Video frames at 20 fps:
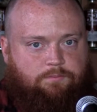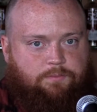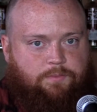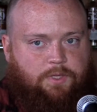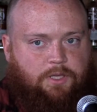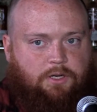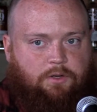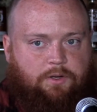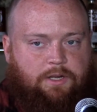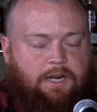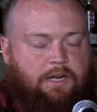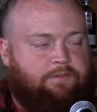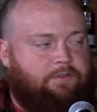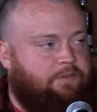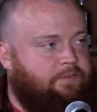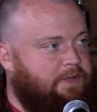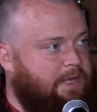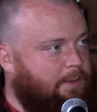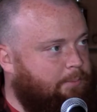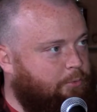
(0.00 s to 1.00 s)

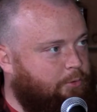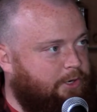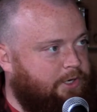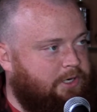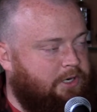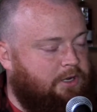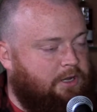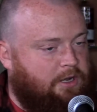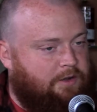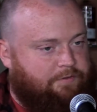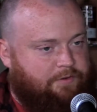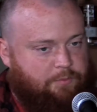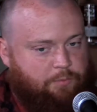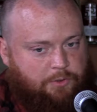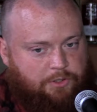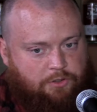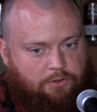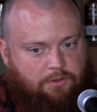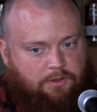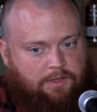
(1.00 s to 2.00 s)
evaporated off, and
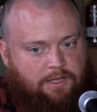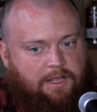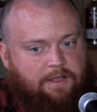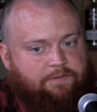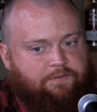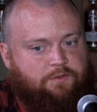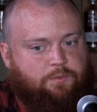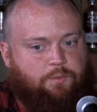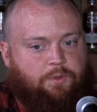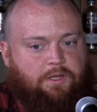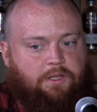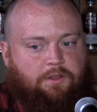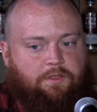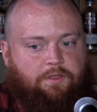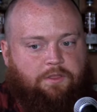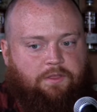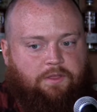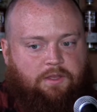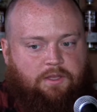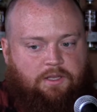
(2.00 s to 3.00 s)
what you're left
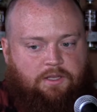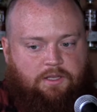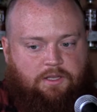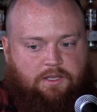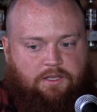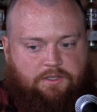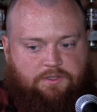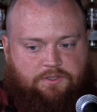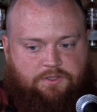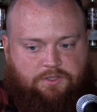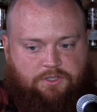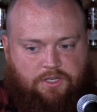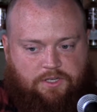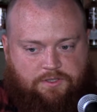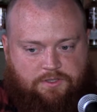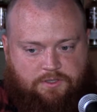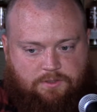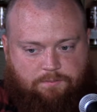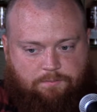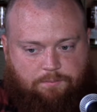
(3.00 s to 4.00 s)
with is
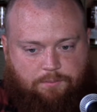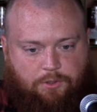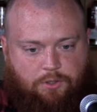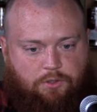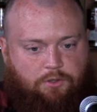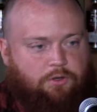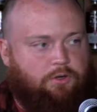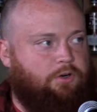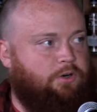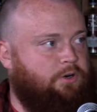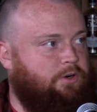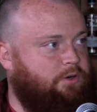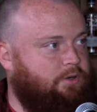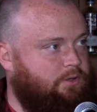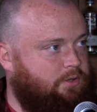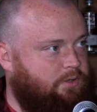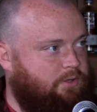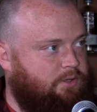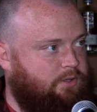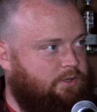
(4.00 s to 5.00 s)
just pure
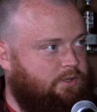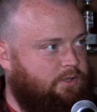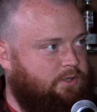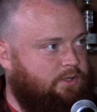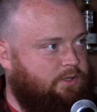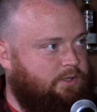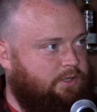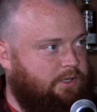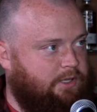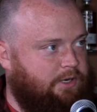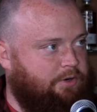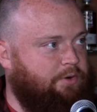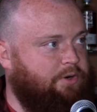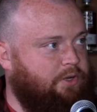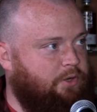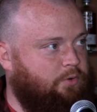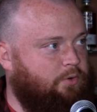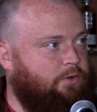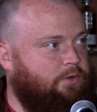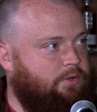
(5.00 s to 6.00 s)
Gary
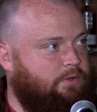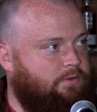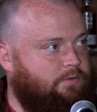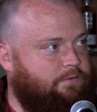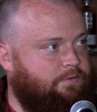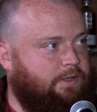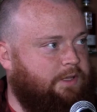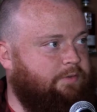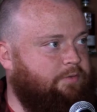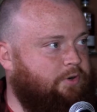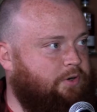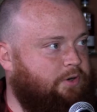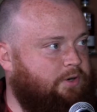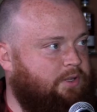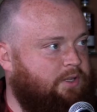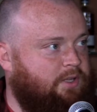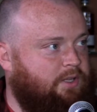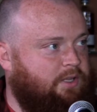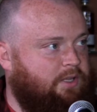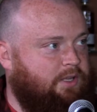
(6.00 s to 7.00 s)
Oak flavor,
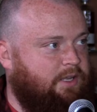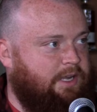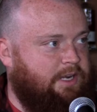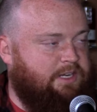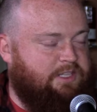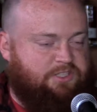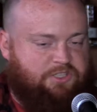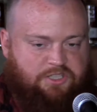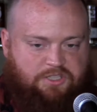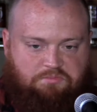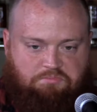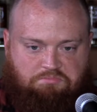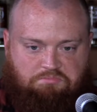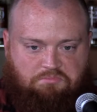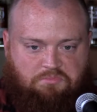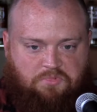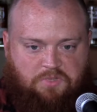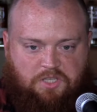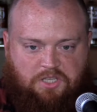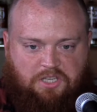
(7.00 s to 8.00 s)
and it's just
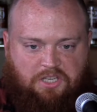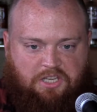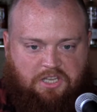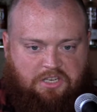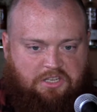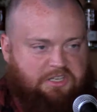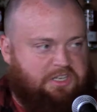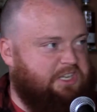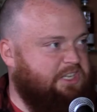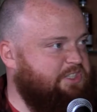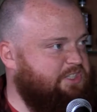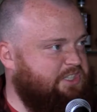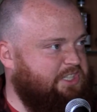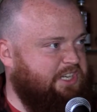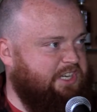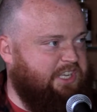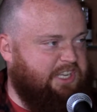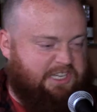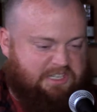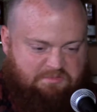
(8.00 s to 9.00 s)

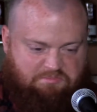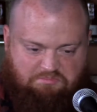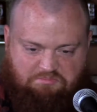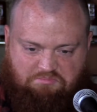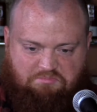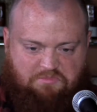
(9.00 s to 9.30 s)
hedonistic and